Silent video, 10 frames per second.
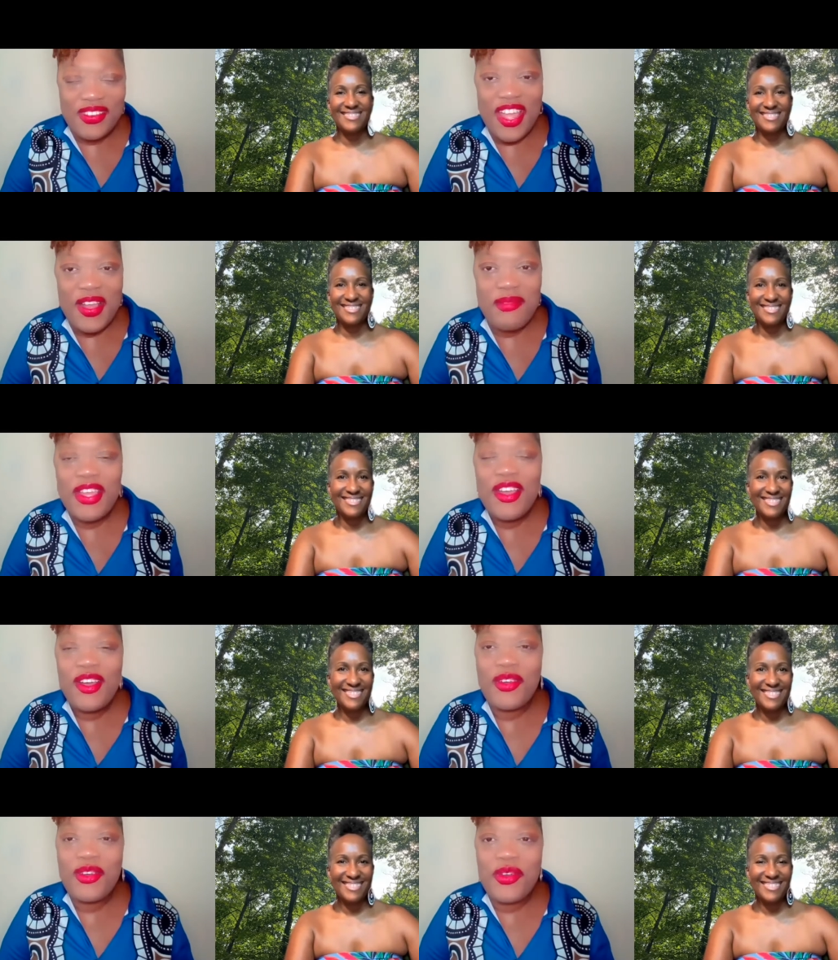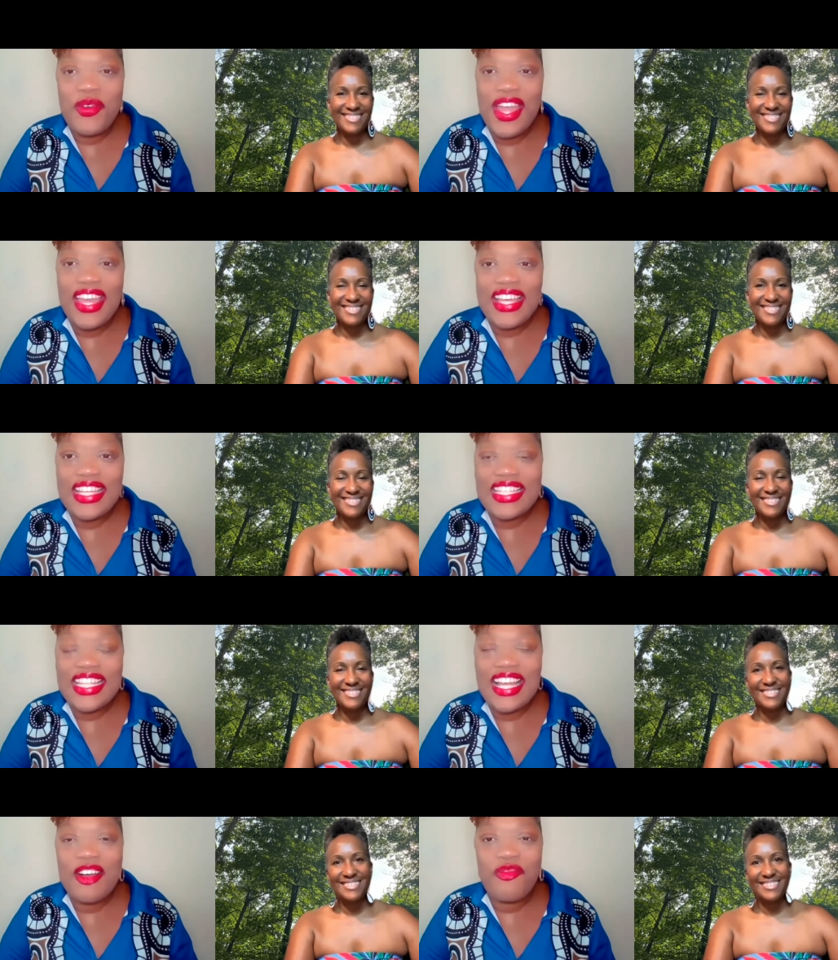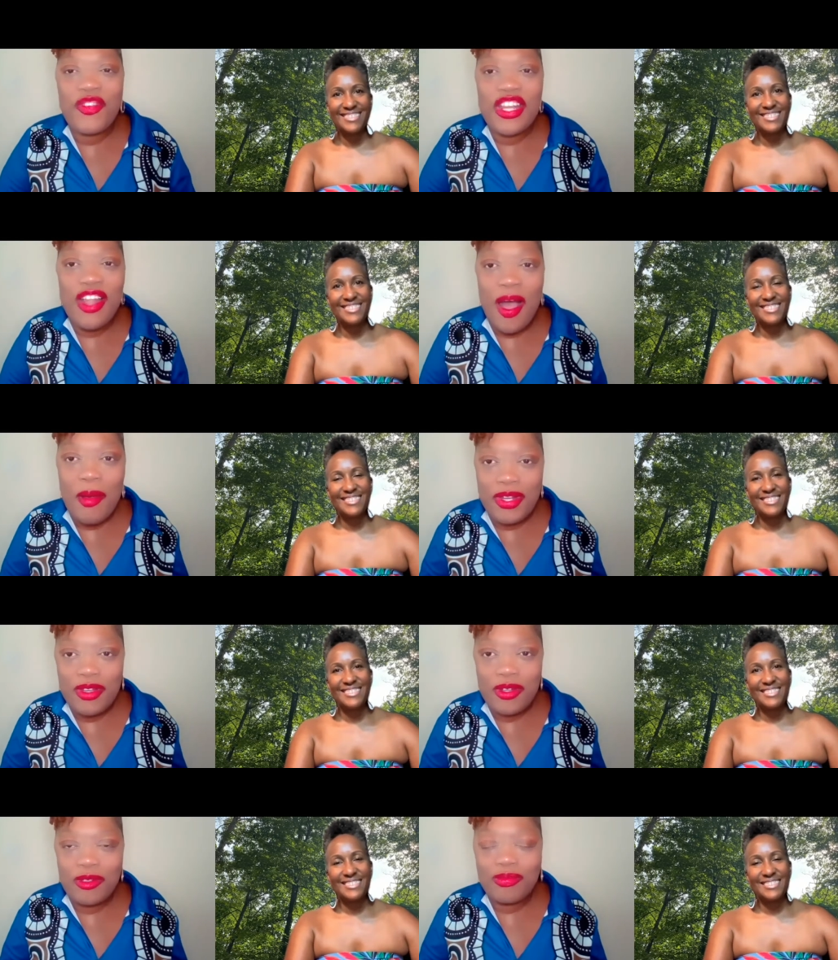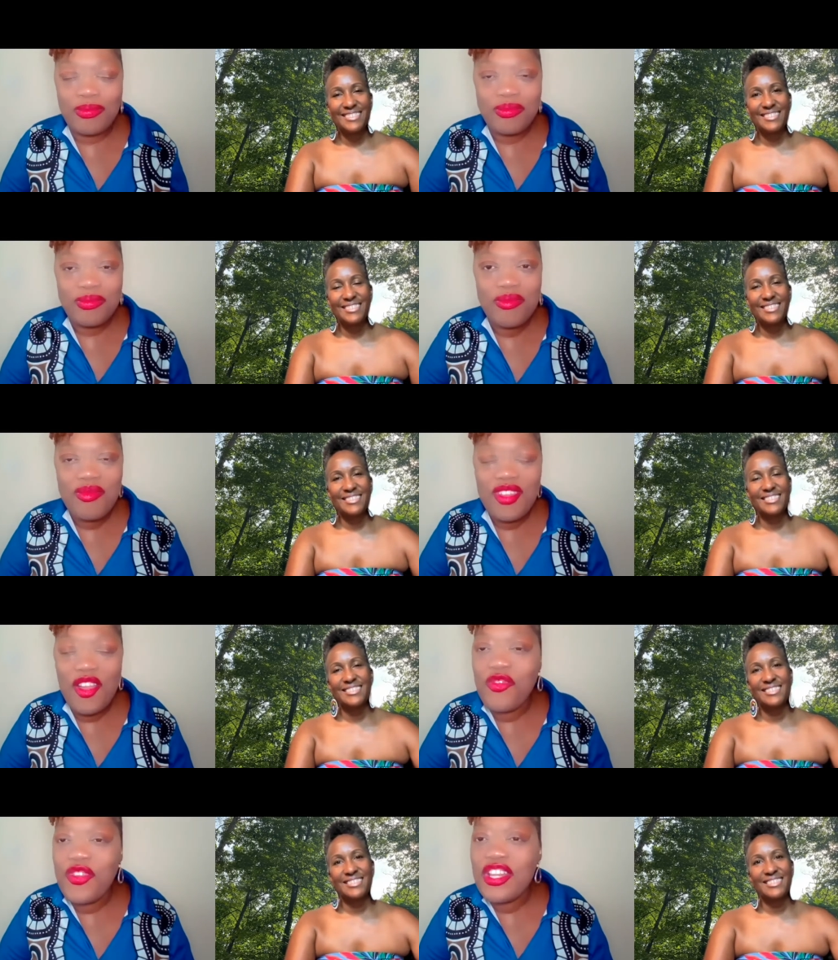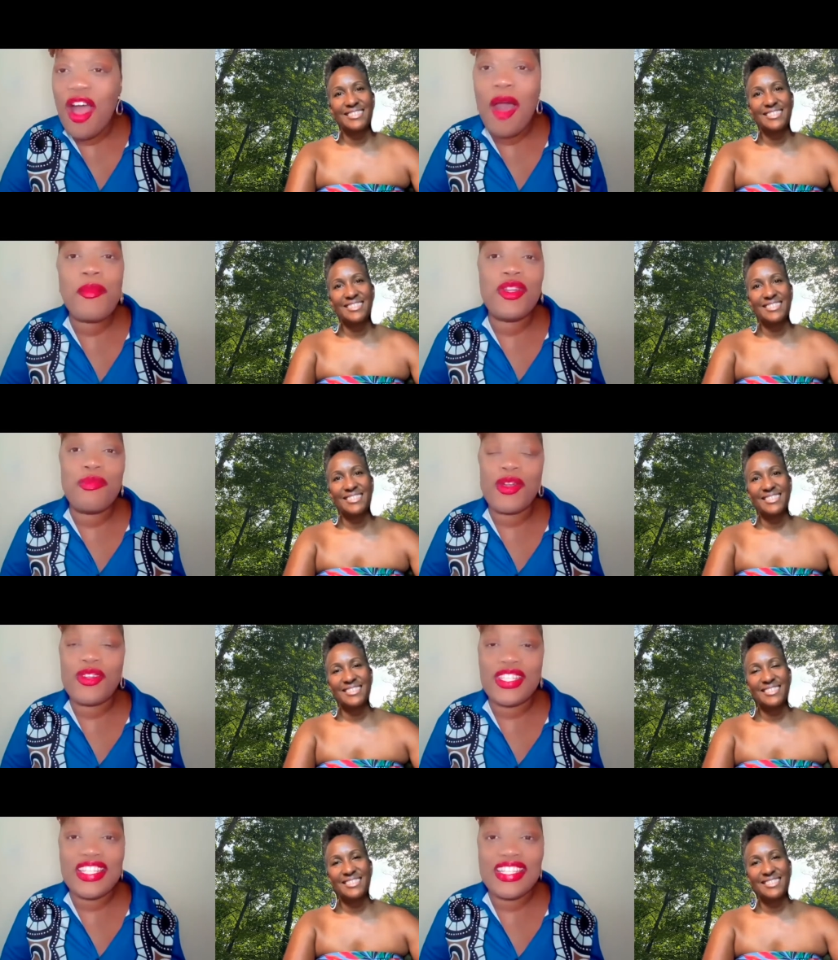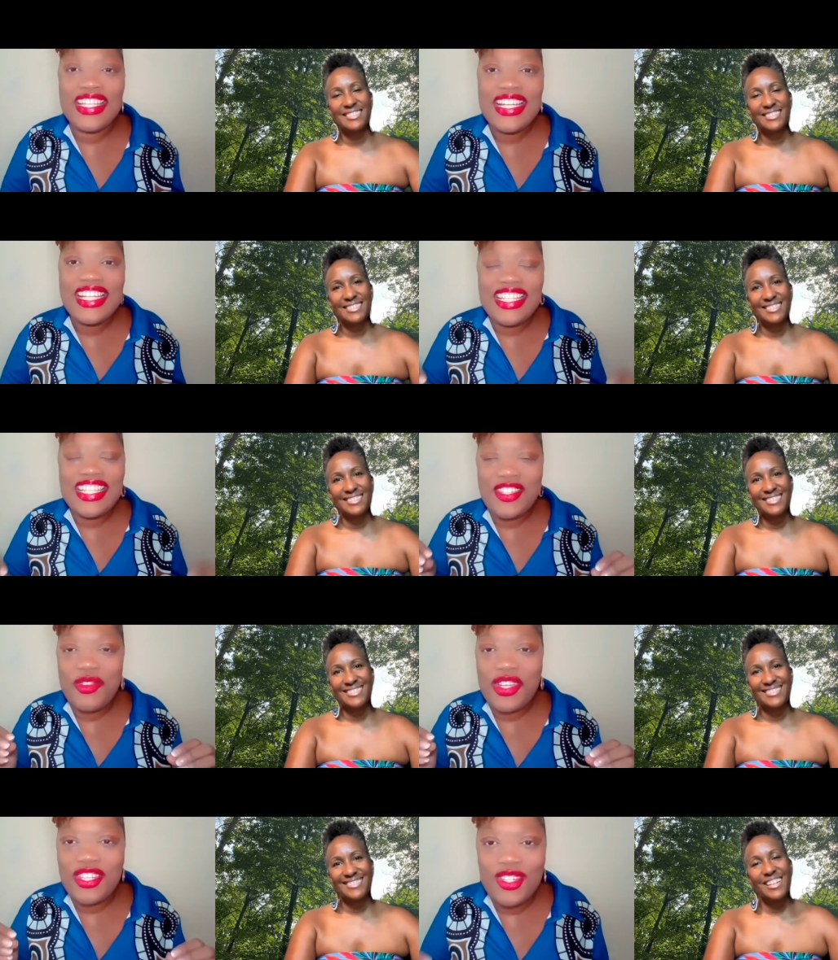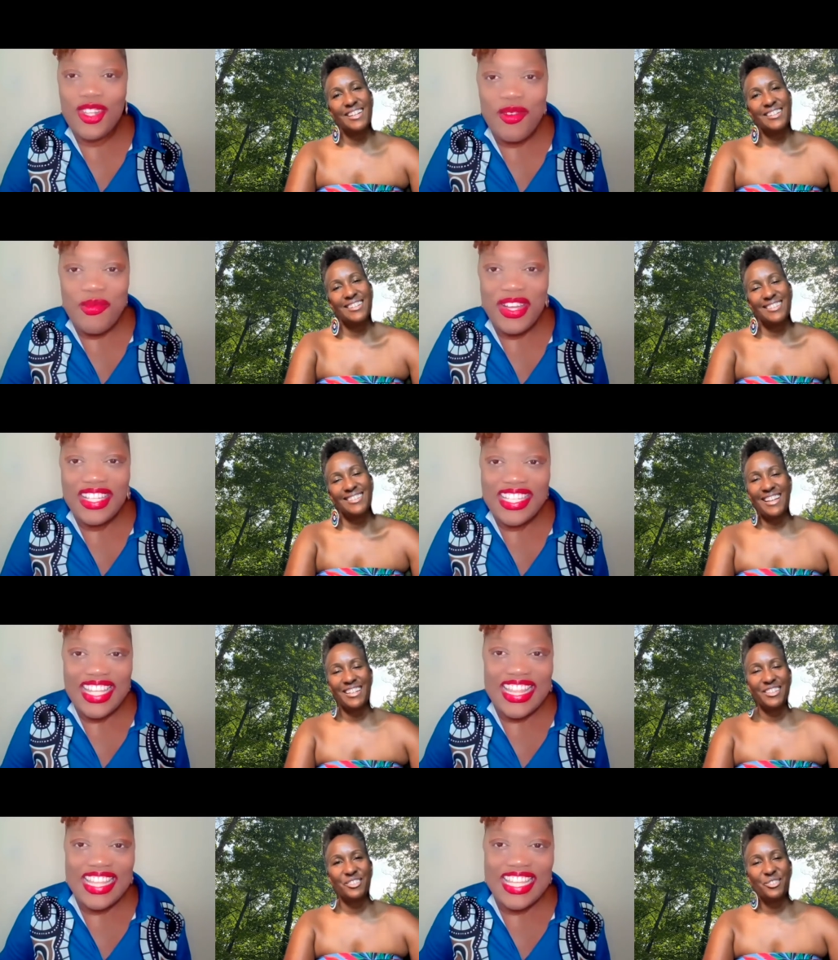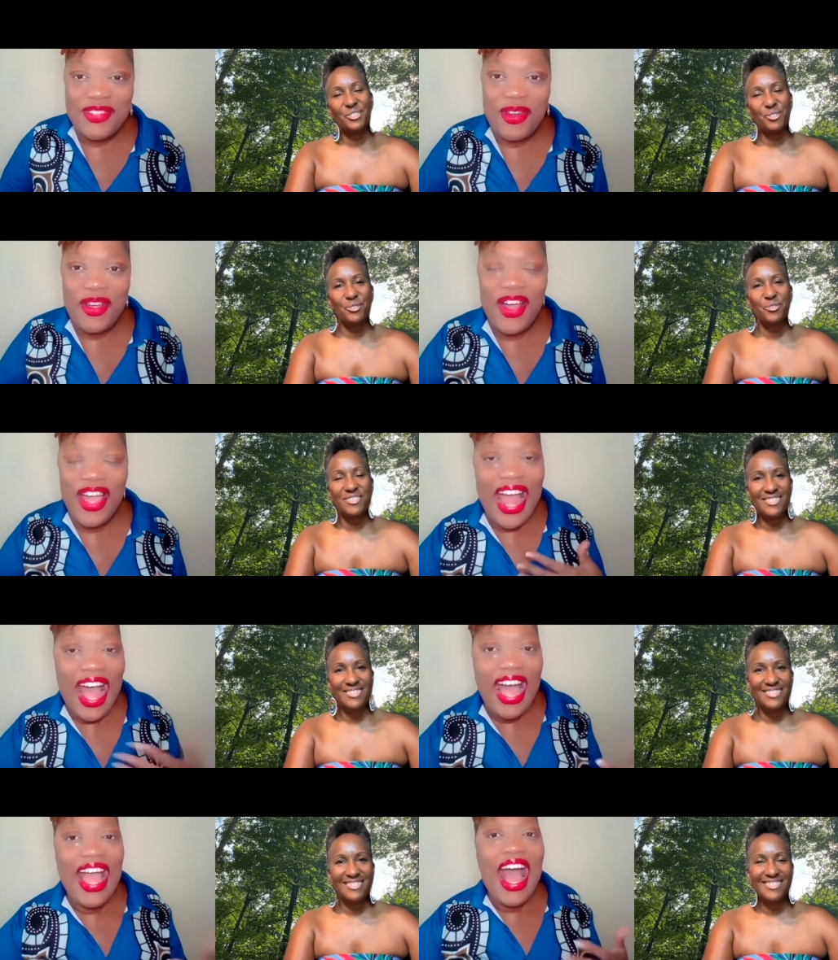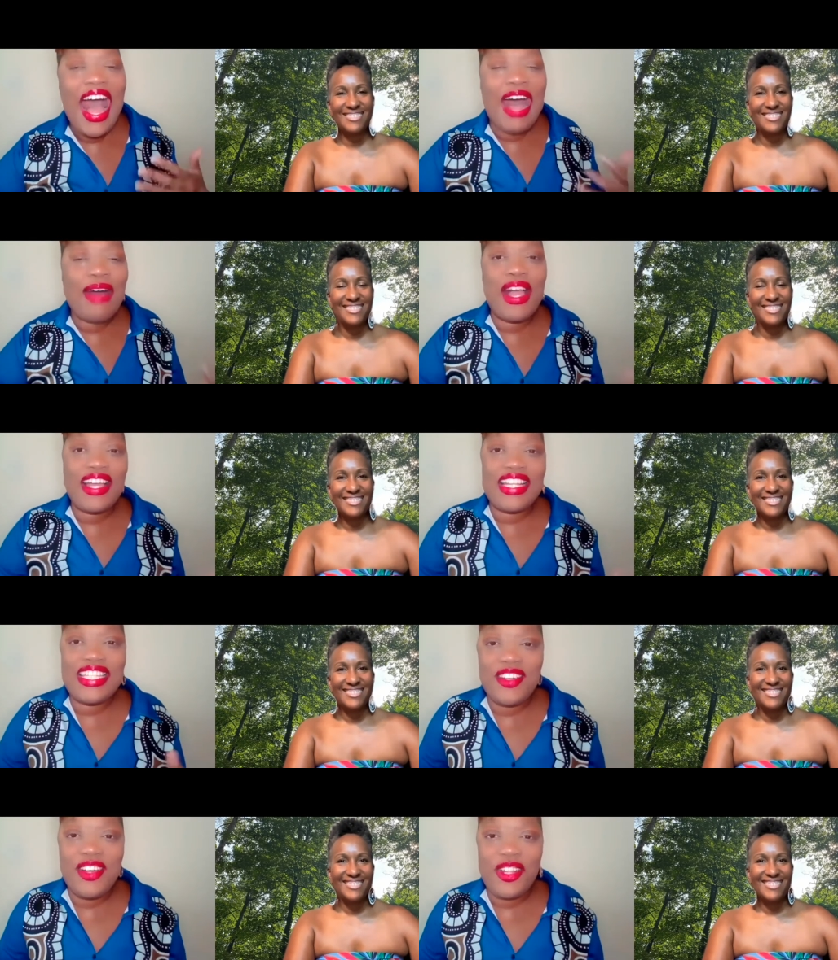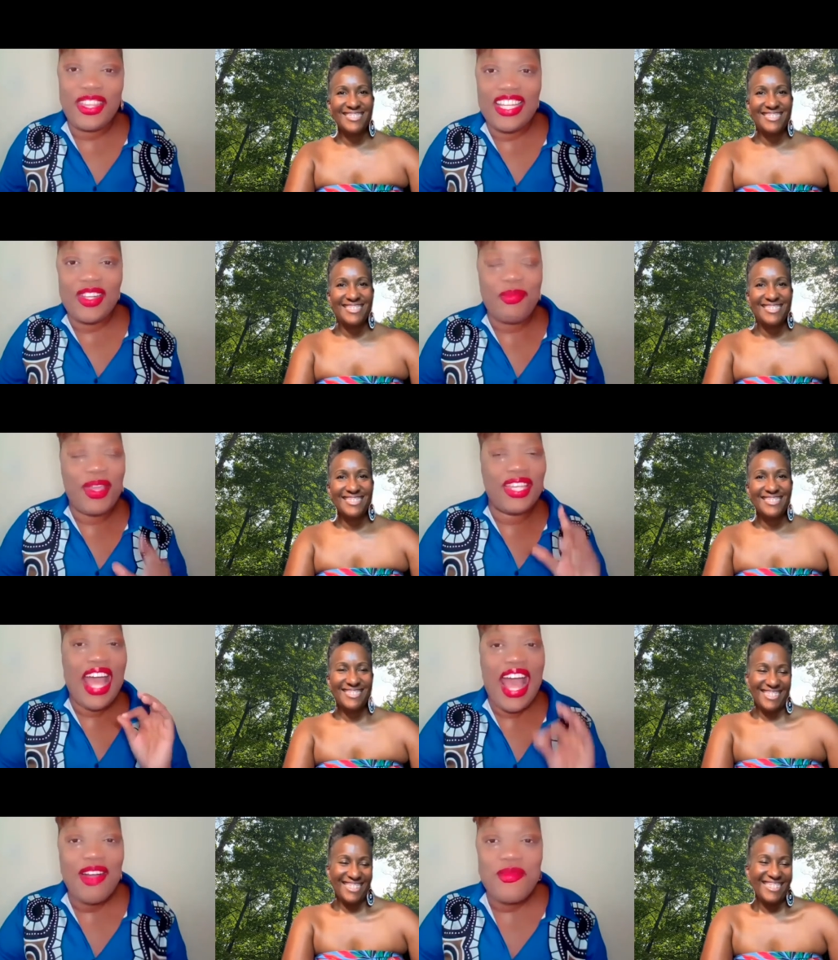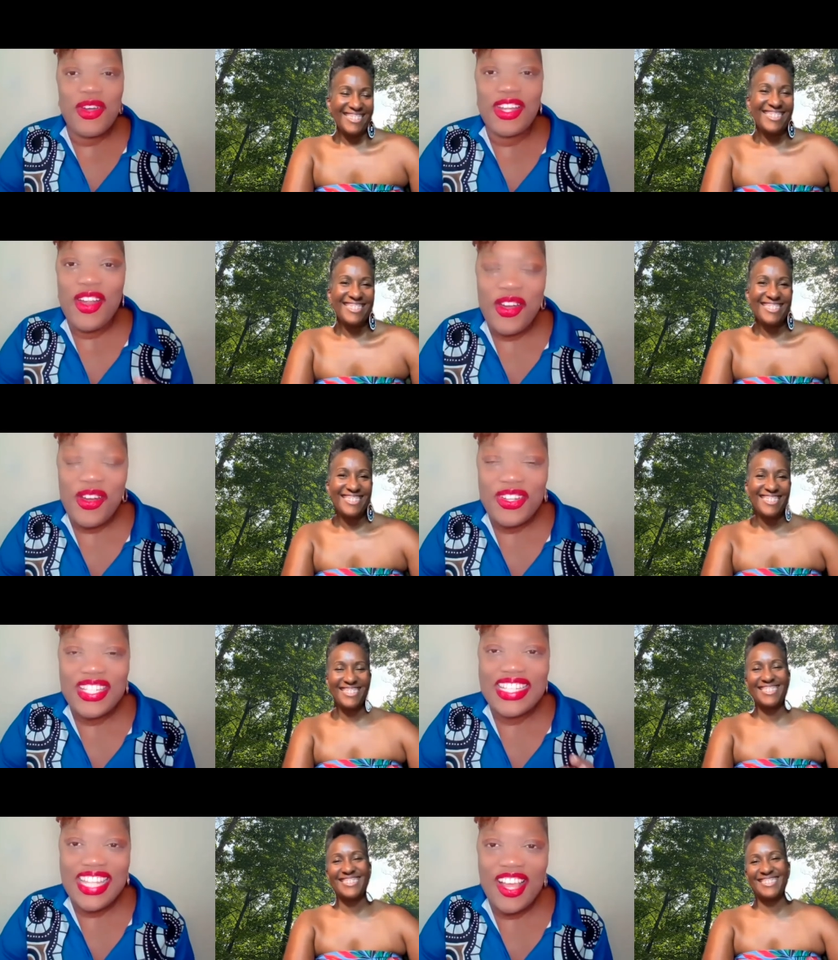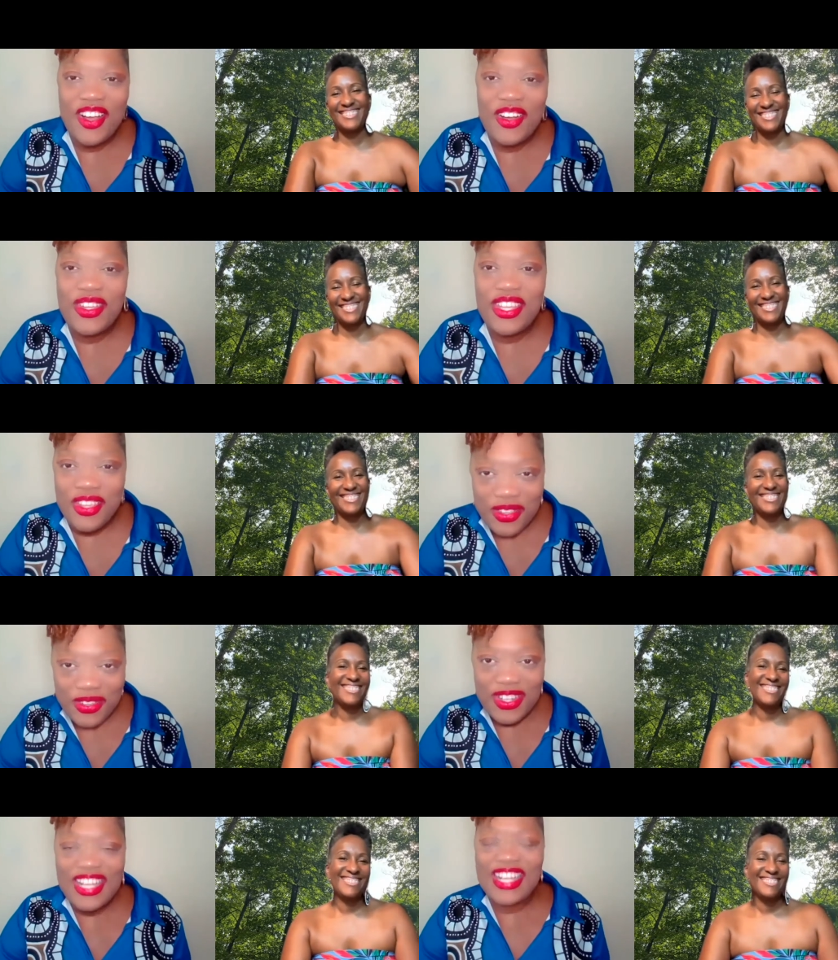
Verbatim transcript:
Speaker 1: Graham, who is a phenomenal phenomenal person. She is doing so much in this world. And I, I'm not going to steal her thunder because I want her to tell you